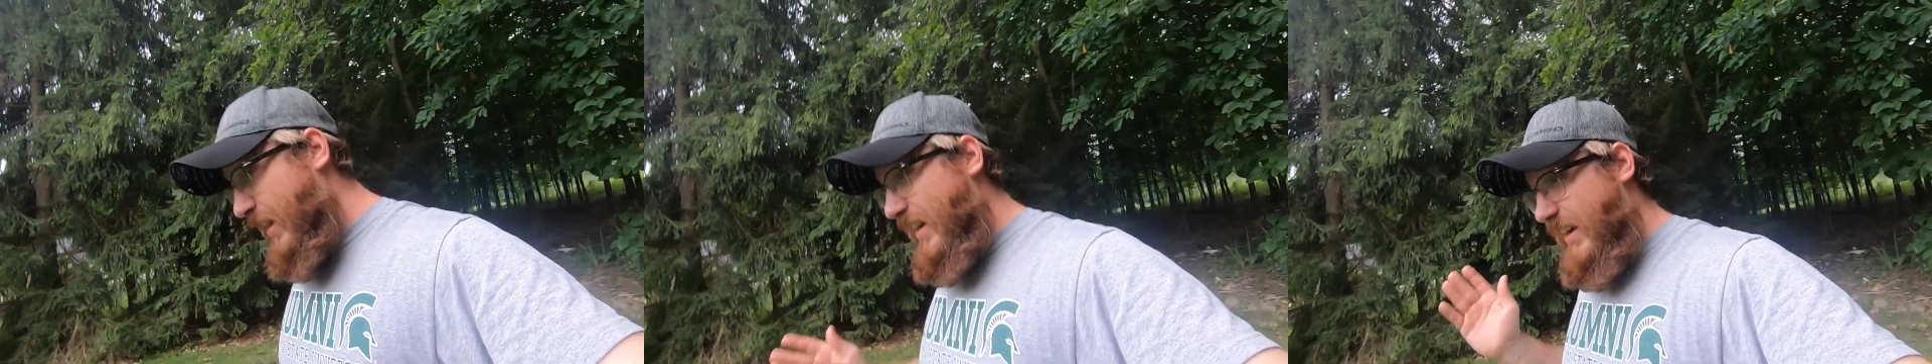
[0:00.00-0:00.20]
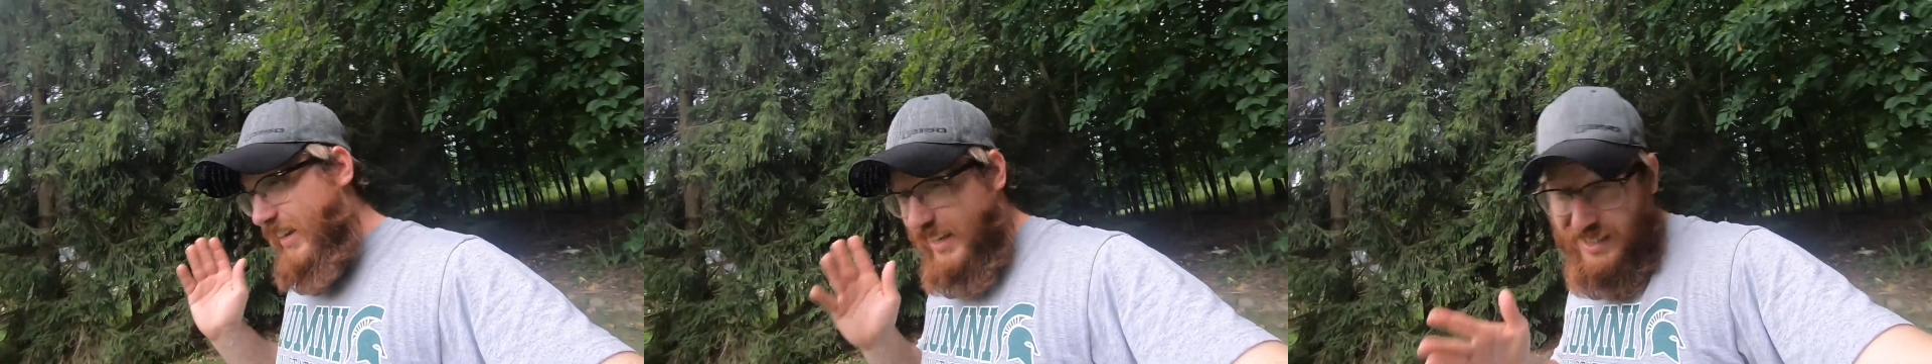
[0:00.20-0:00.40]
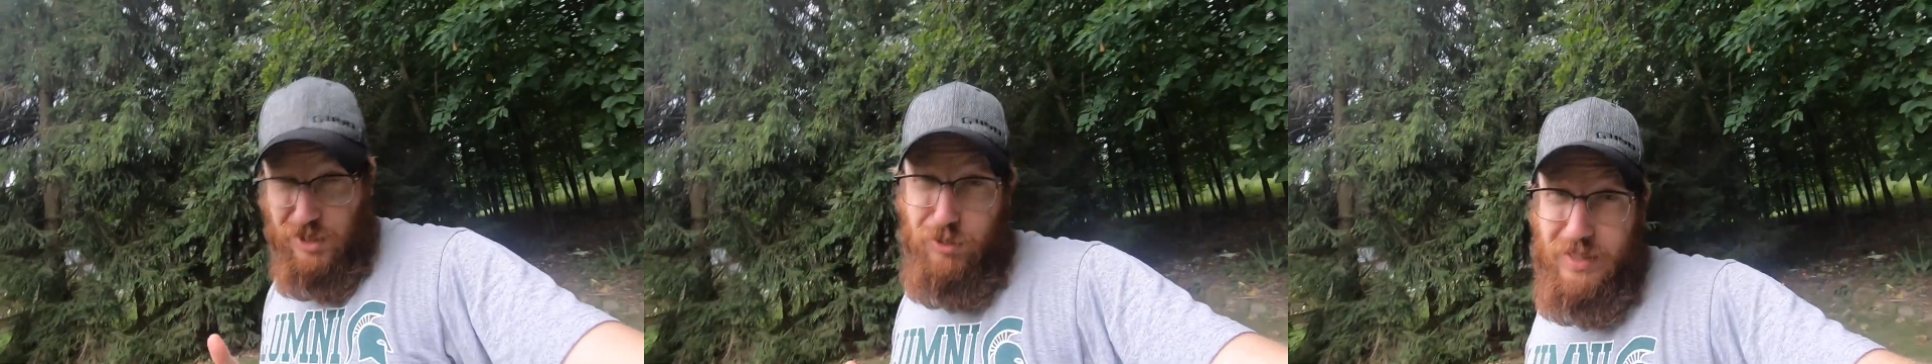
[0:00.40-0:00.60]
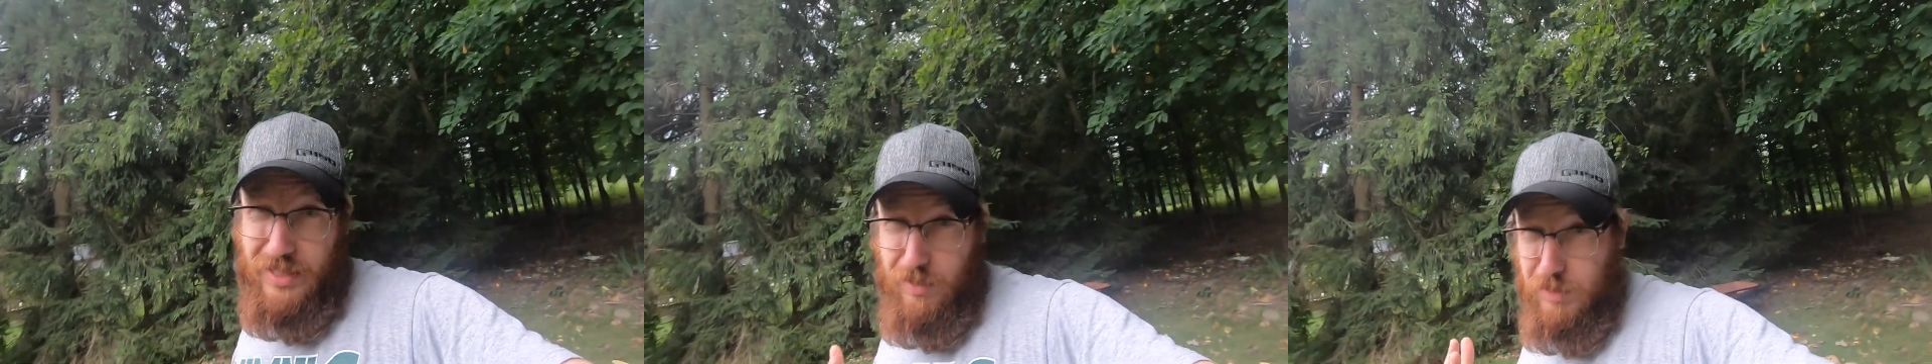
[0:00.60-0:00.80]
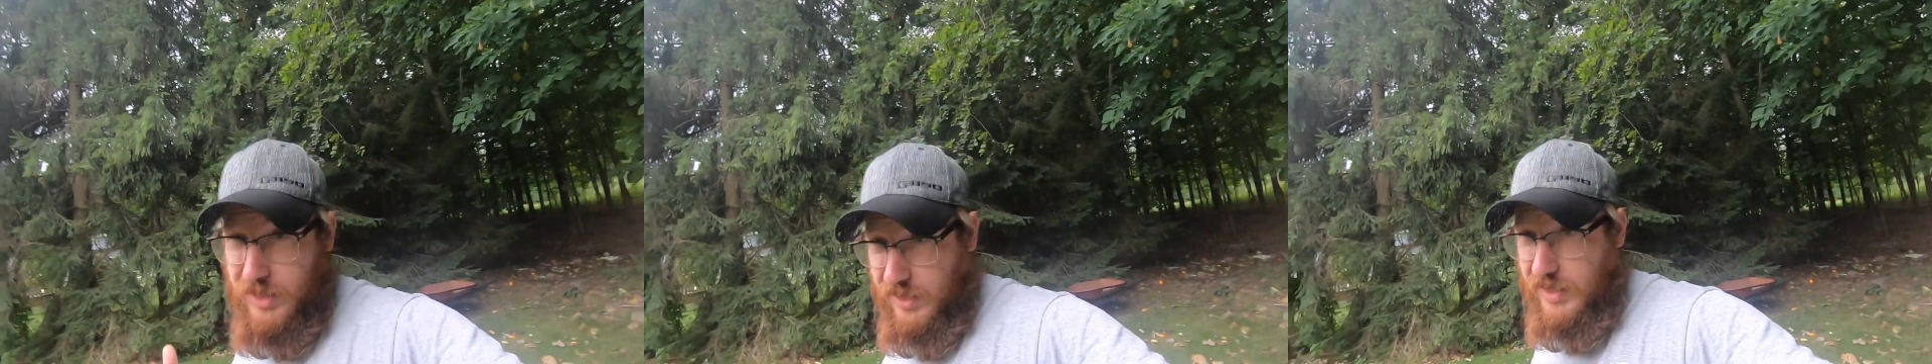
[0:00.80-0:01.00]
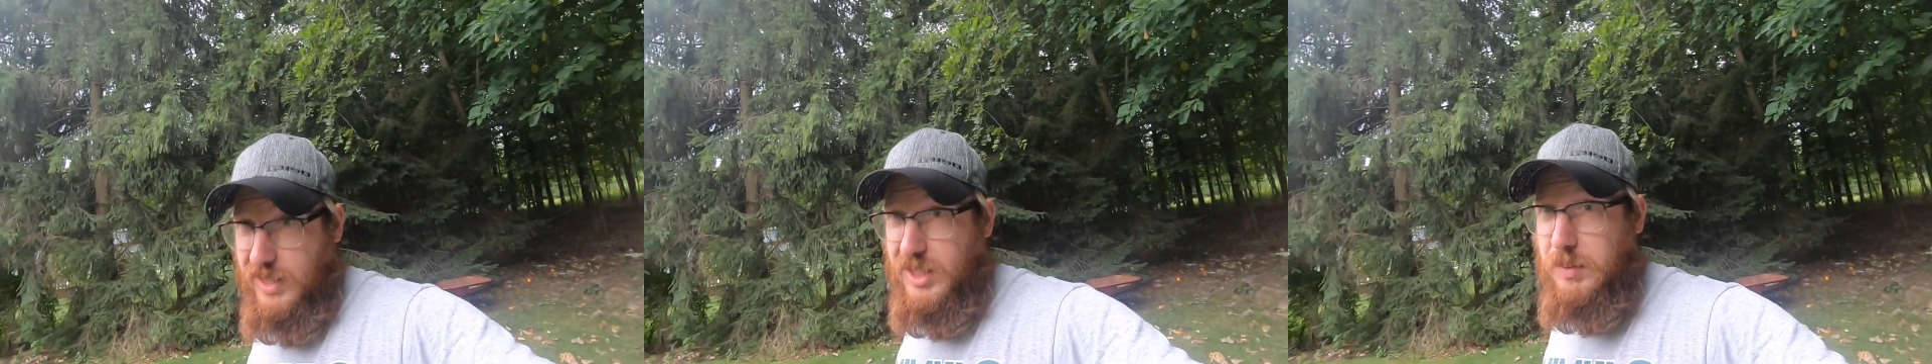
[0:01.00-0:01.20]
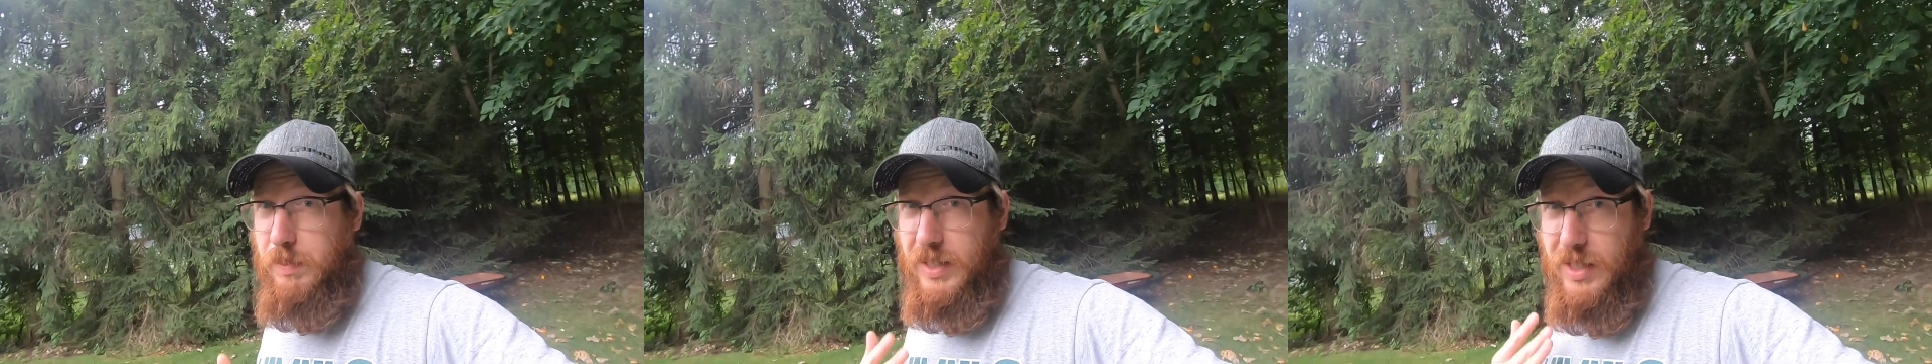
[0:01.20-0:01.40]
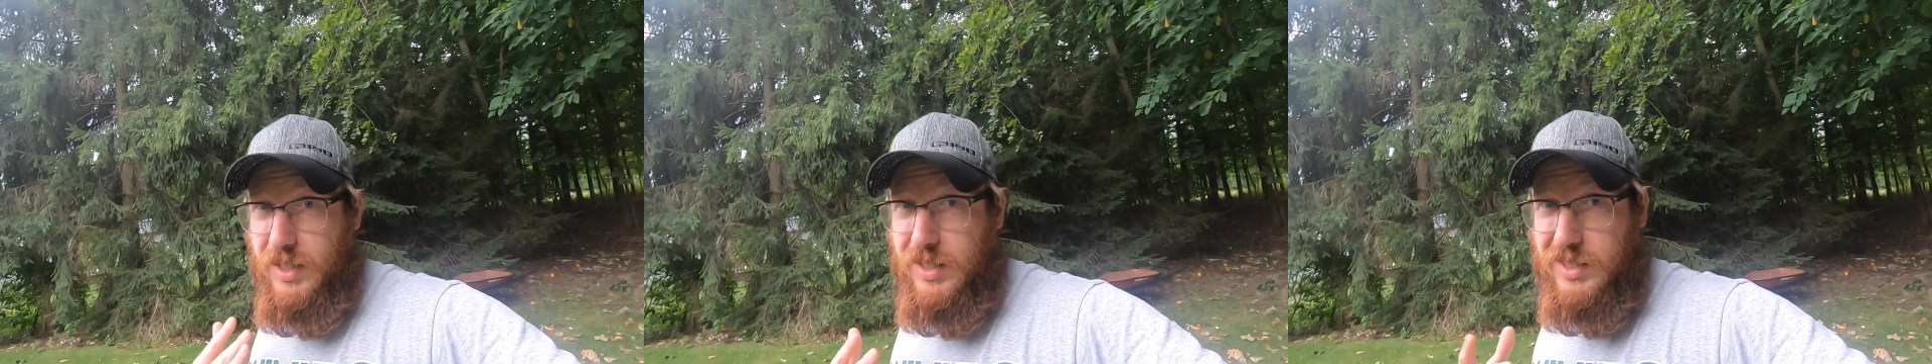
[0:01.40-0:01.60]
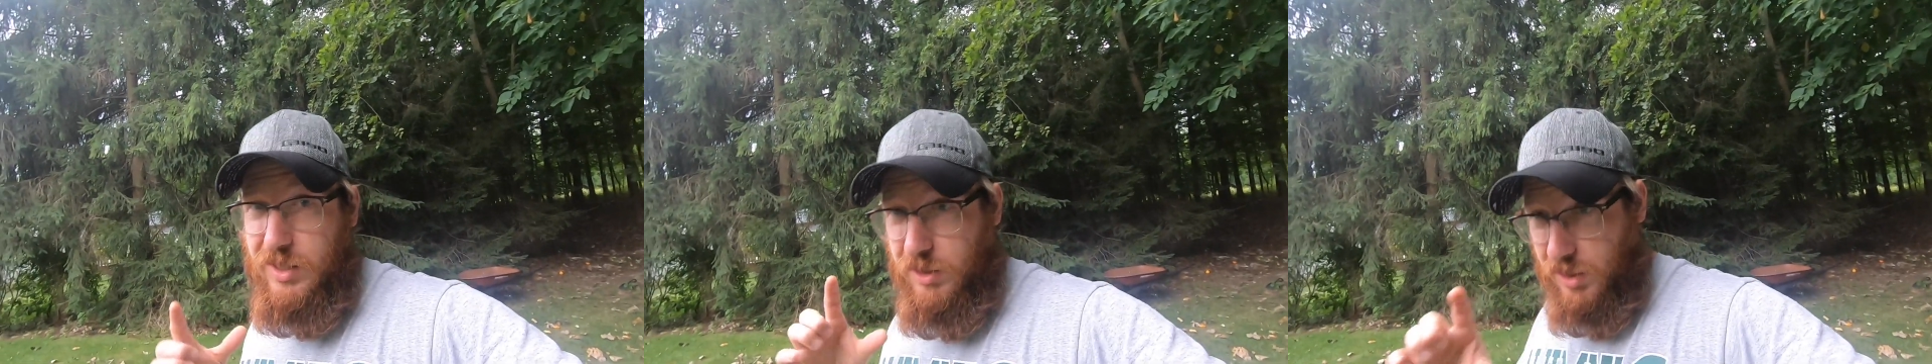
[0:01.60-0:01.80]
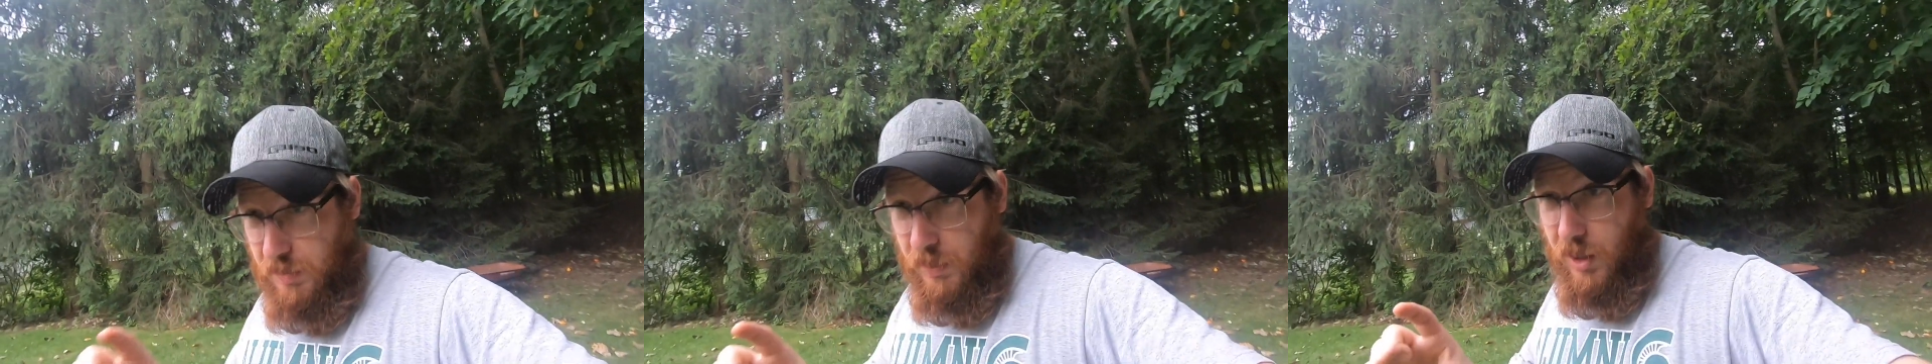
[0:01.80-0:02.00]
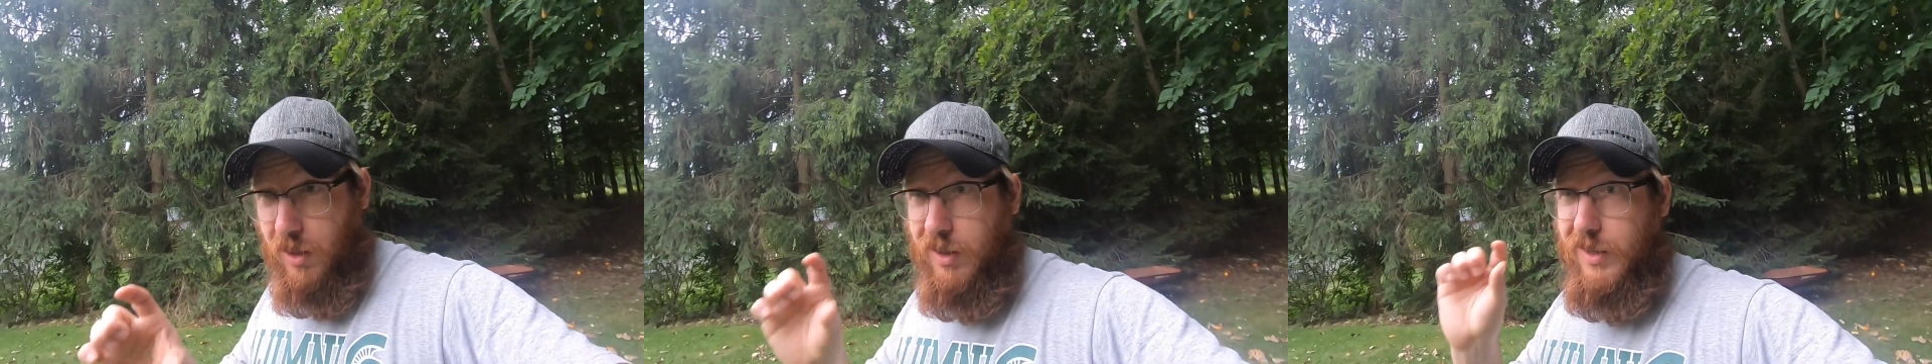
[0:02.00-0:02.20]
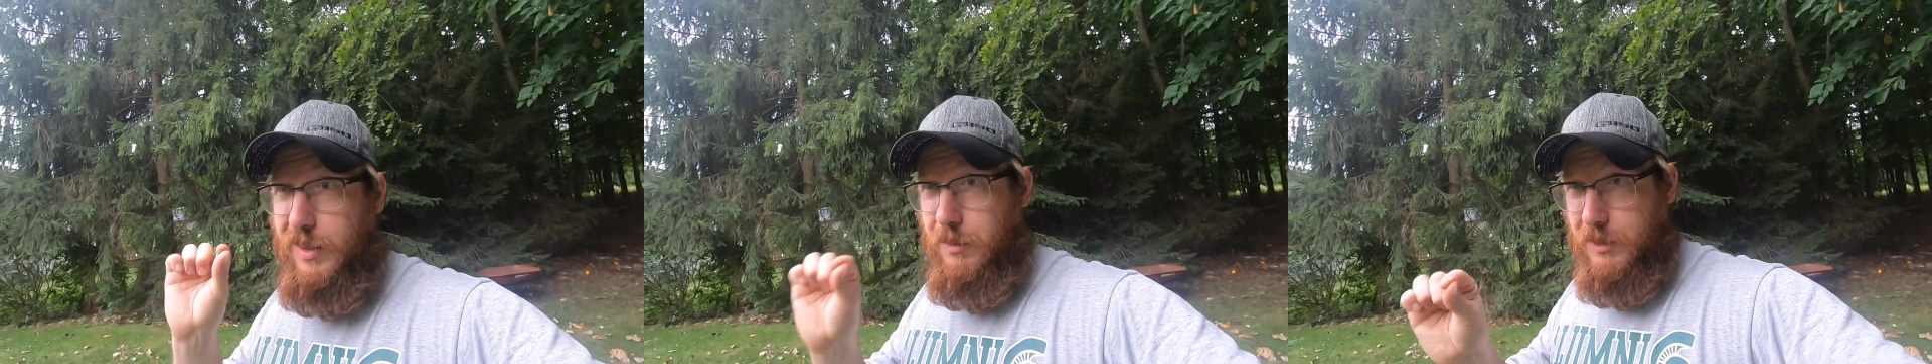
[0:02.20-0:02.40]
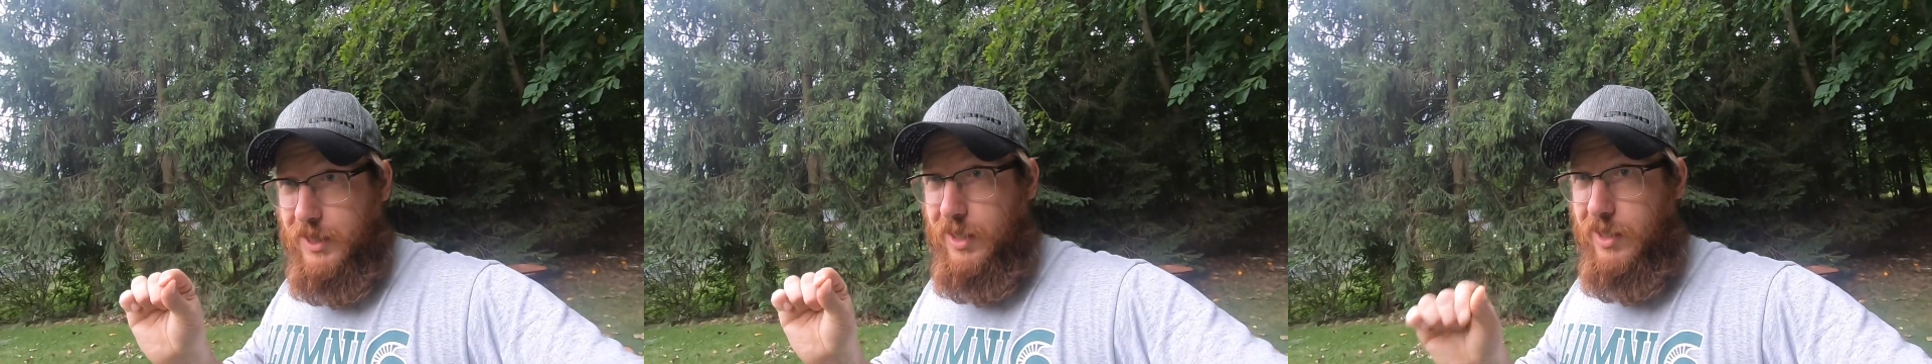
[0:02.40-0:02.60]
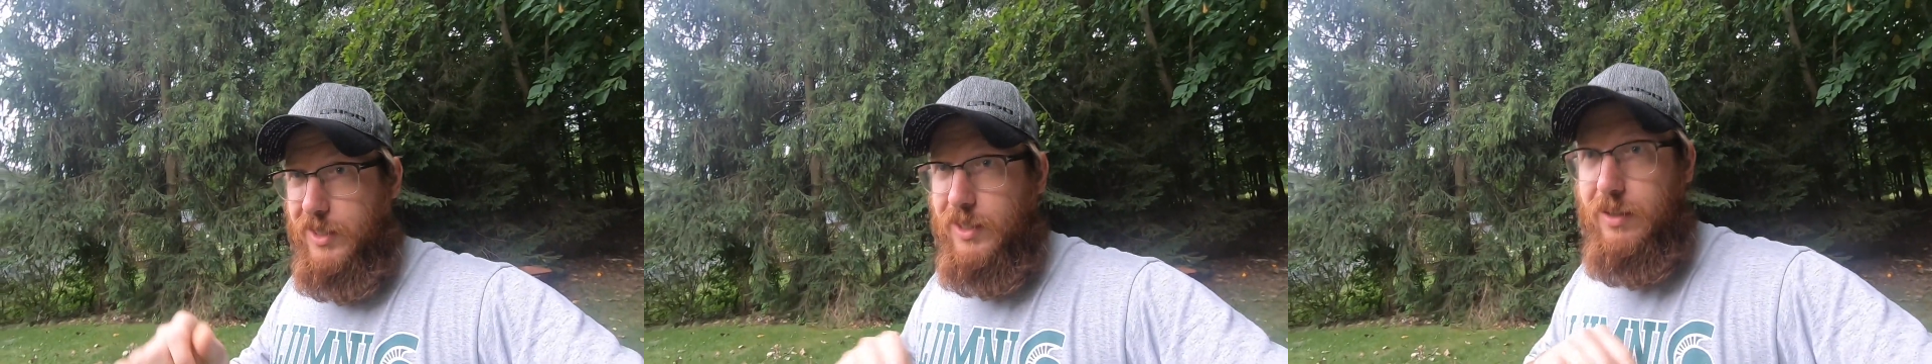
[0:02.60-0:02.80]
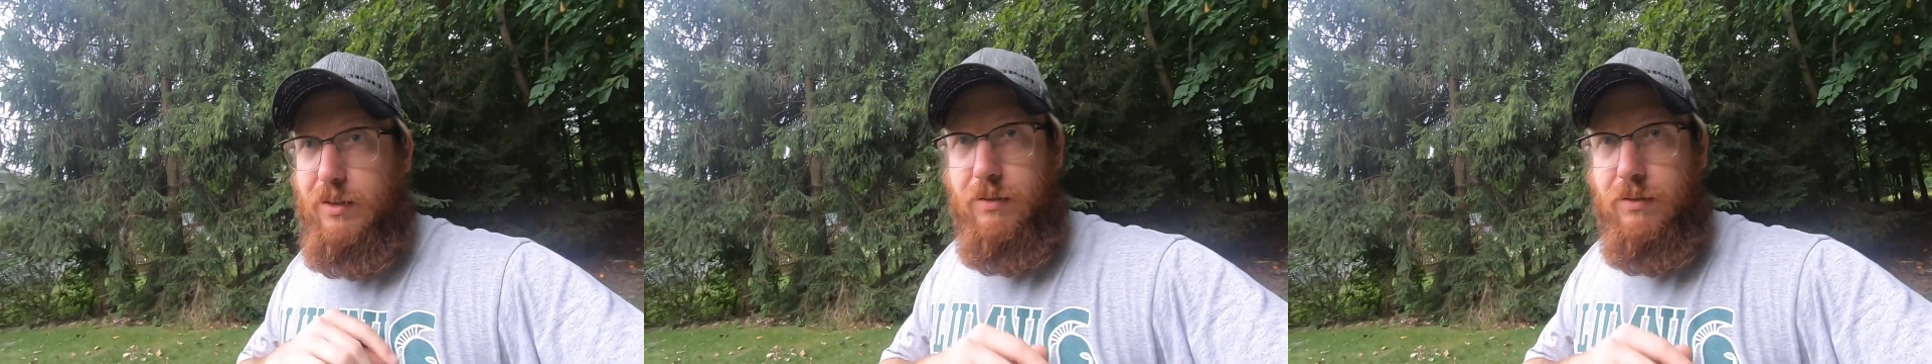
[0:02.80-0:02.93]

Can't do that with the geese because they're small and they're delicate.